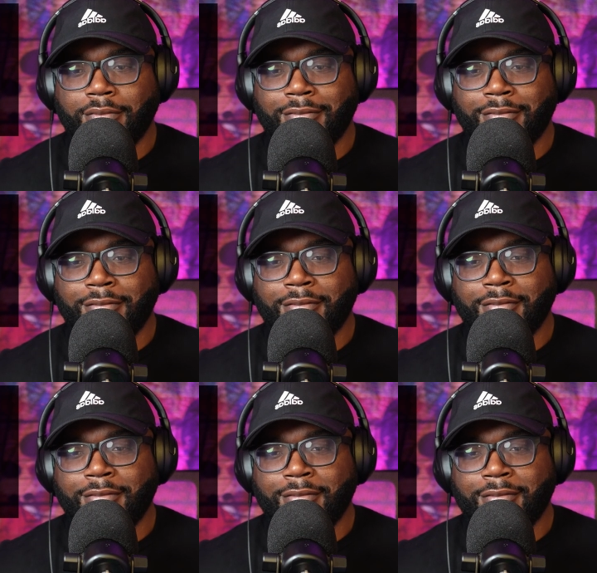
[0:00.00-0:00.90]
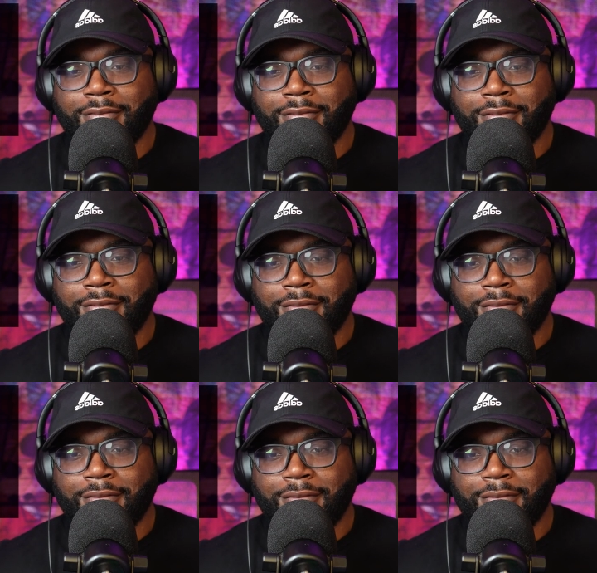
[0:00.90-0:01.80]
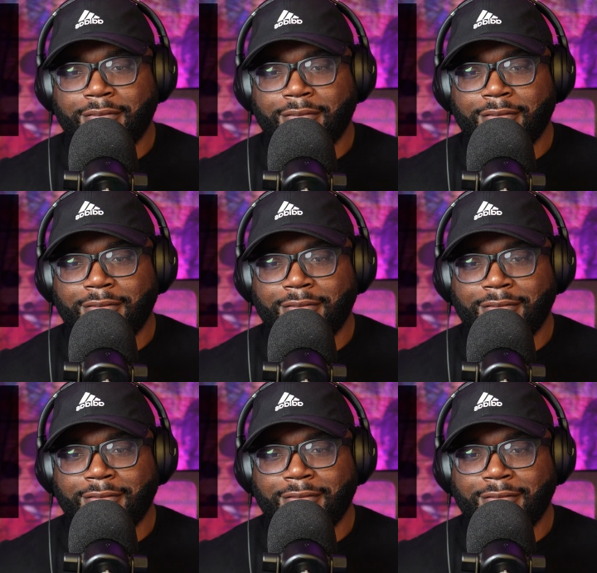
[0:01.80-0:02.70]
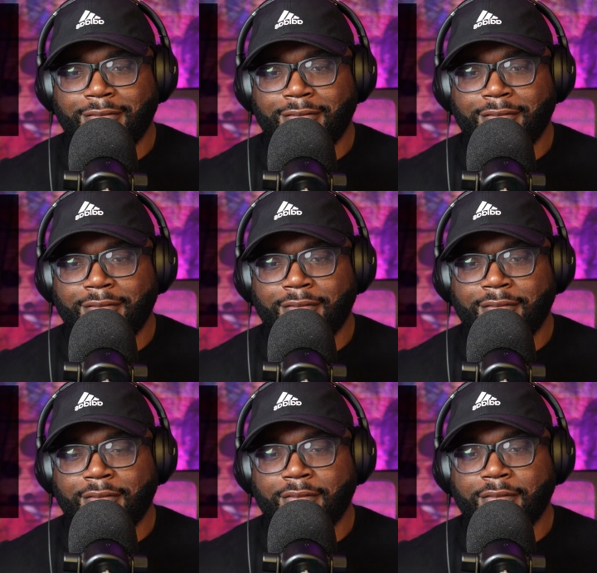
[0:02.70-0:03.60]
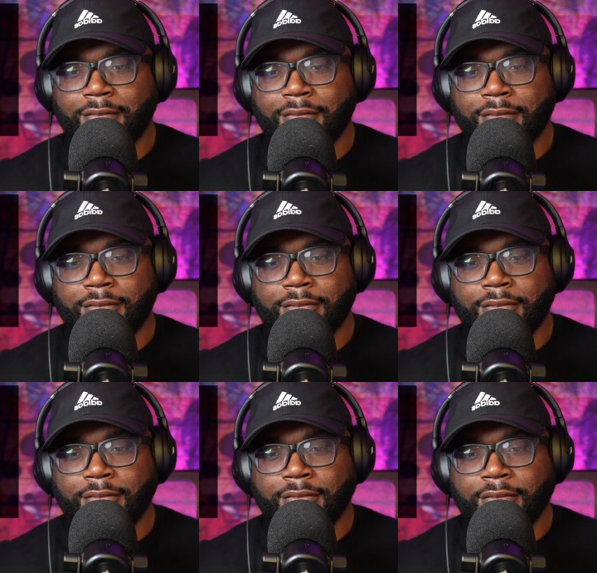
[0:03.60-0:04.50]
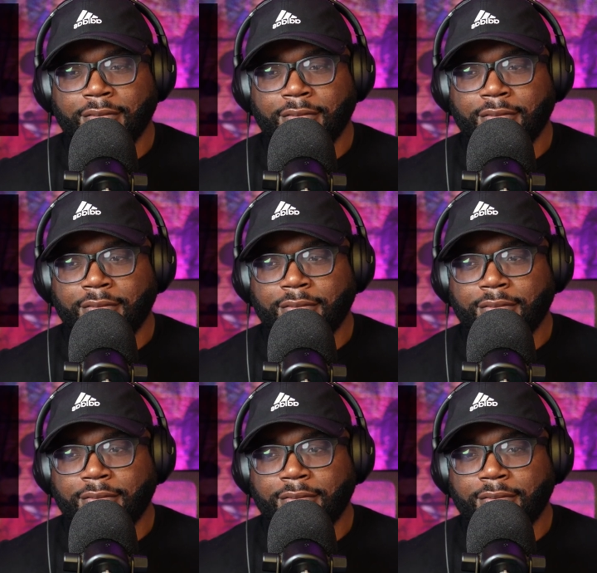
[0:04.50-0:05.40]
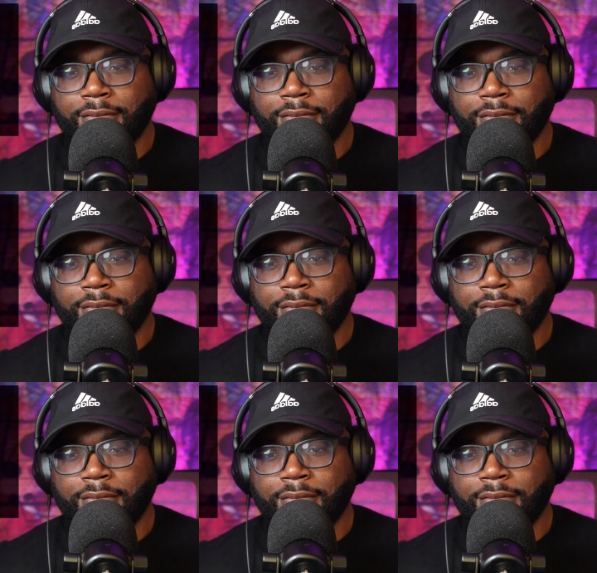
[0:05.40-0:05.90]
Nobody speaks.